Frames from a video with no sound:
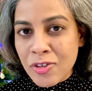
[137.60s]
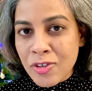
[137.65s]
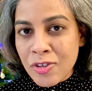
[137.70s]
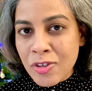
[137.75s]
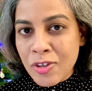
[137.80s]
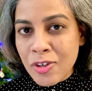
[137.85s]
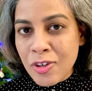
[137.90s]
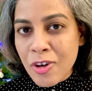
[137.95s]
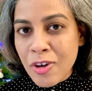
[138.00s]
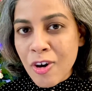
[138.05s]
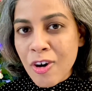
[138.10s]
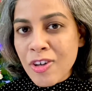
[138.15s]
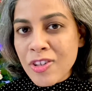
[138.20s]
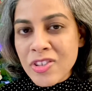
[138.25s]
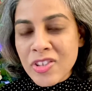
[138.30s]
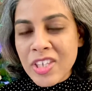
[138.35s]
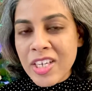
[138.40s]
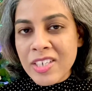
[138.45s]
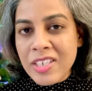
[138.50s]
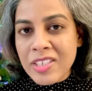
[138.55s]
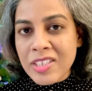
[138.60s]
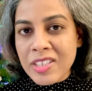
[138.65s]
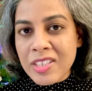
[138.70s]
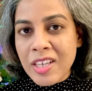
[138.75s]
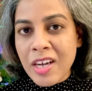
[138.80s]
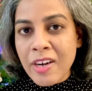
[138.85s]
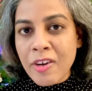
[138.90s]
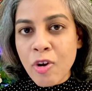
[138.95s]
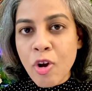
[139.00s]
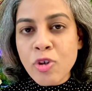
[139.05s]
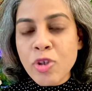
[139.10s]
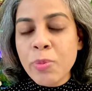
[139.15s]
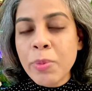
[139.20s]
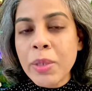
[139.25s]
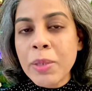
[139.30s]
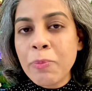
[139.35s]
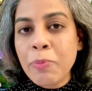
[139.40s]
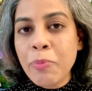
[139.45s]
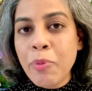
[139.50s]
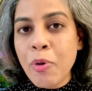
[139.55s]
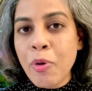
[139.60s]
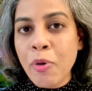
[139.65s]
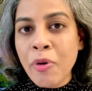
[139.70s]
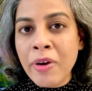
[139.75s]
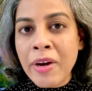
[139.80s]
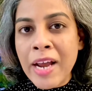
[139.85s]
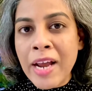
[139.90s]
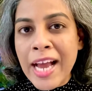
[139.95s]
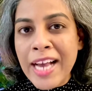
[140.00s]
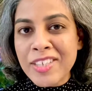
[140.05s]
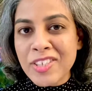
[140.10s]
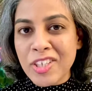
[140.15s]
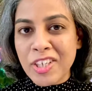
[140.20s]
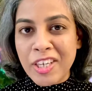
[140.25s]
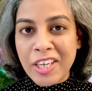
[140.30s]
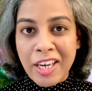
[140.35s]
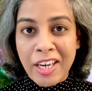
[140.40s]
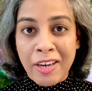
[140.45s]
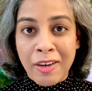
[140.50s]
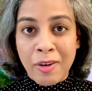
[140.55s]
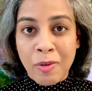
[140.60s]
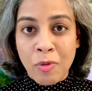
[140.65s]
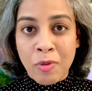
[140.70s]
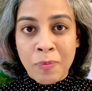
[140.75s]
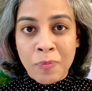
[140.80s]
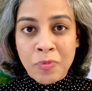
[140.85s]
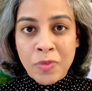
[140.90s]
God sent His Son not to be born as a king,